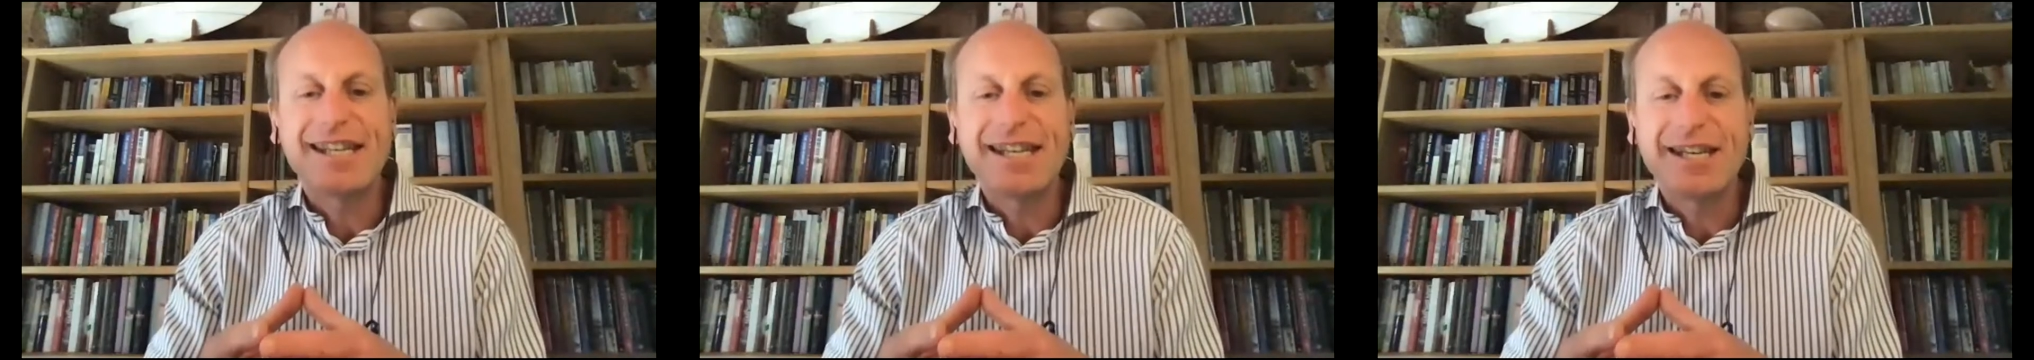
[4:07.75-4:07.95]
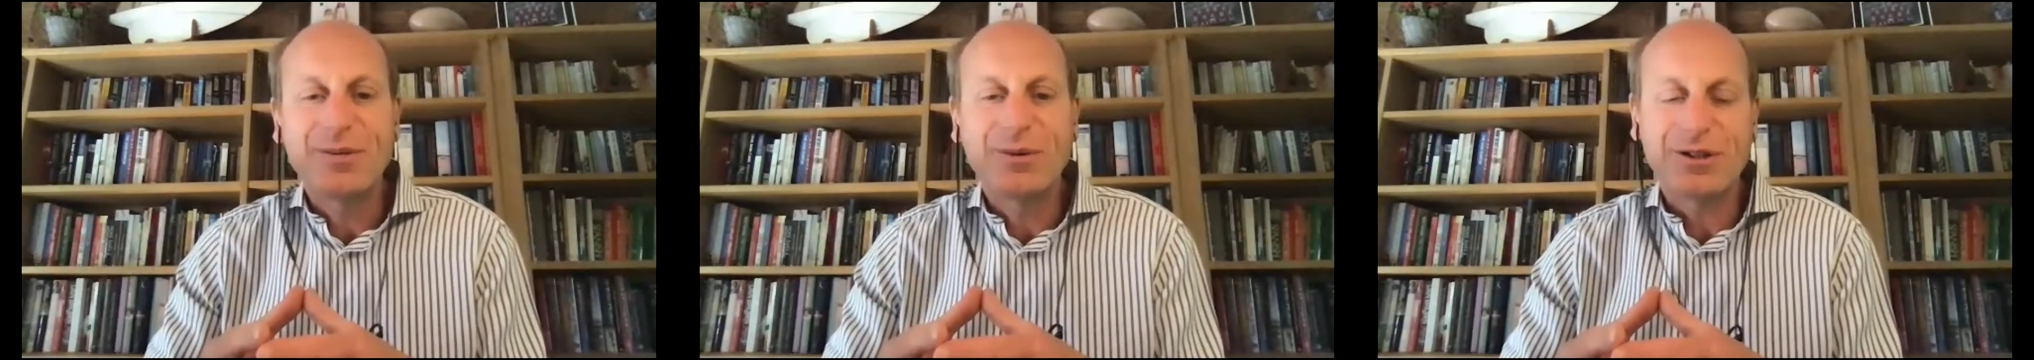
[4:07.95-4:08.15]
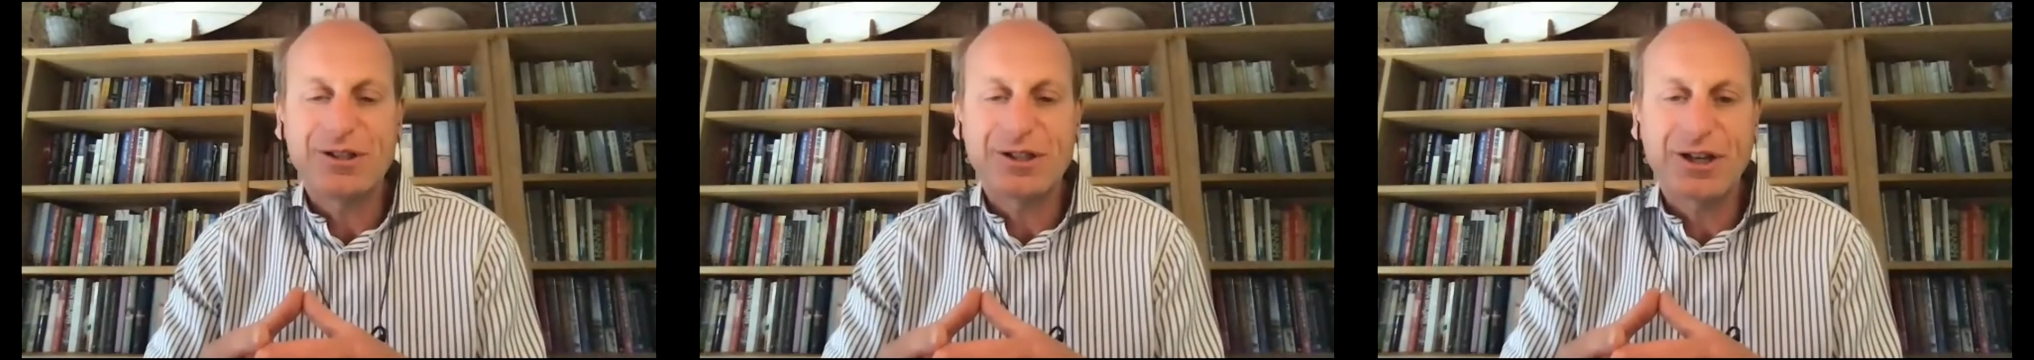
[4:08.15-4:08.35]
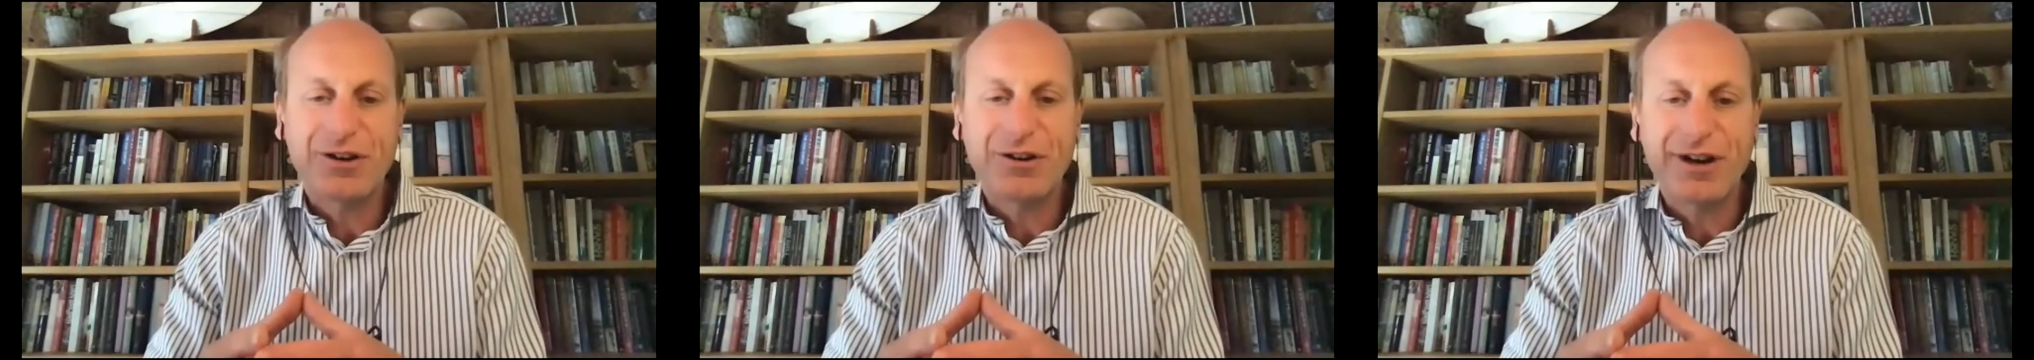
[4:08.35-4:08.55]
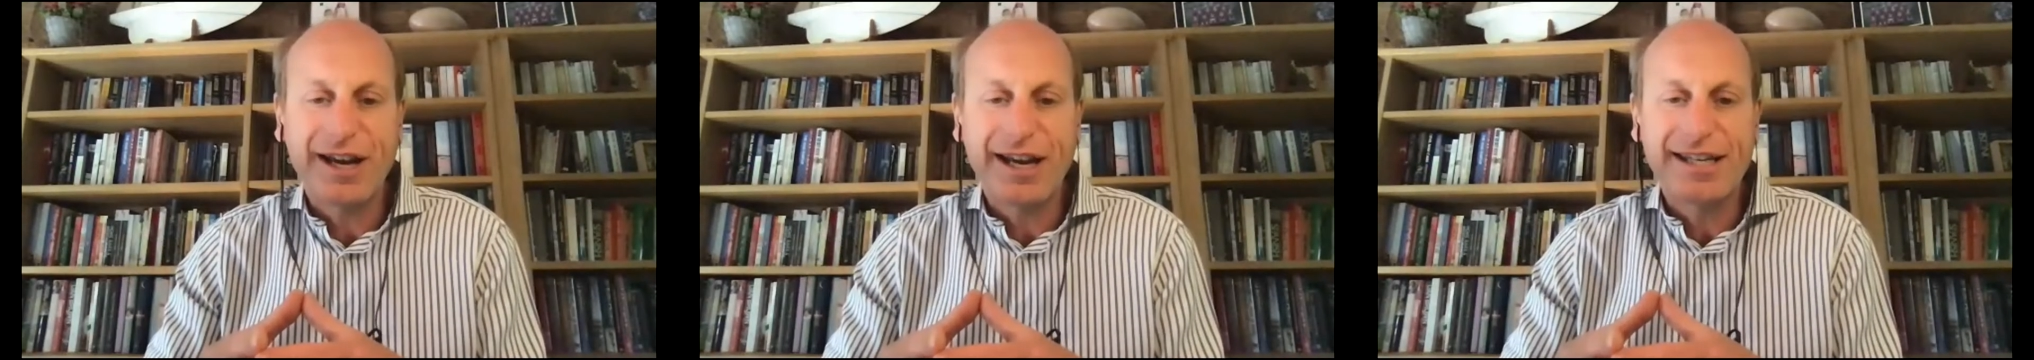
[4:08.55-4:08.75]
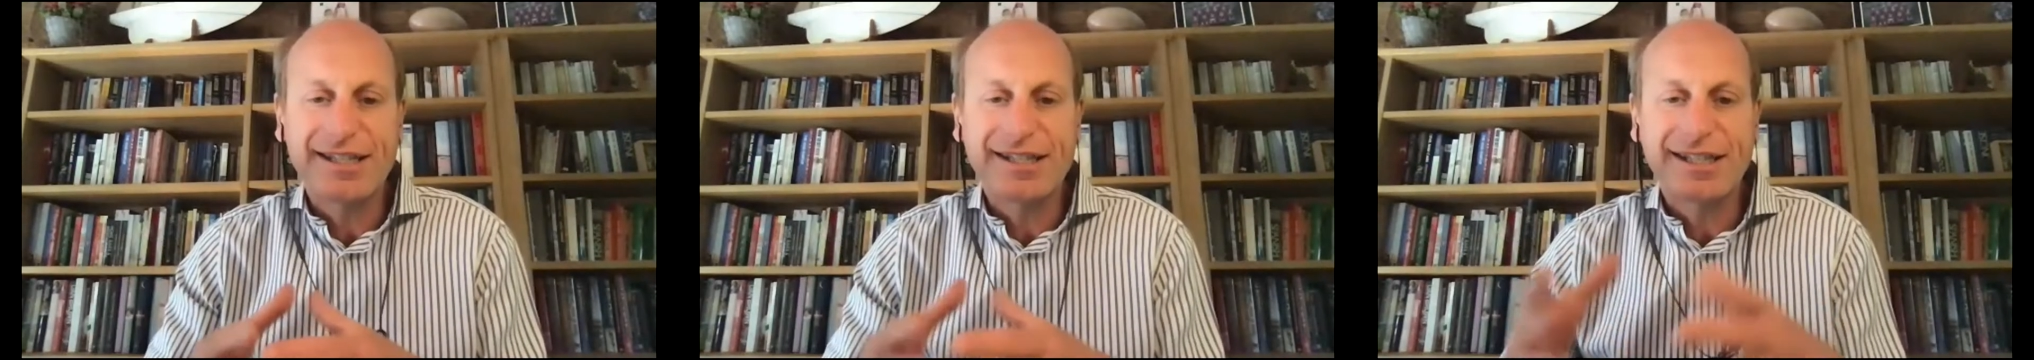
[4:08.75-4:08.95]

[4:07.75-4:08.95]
he wants to create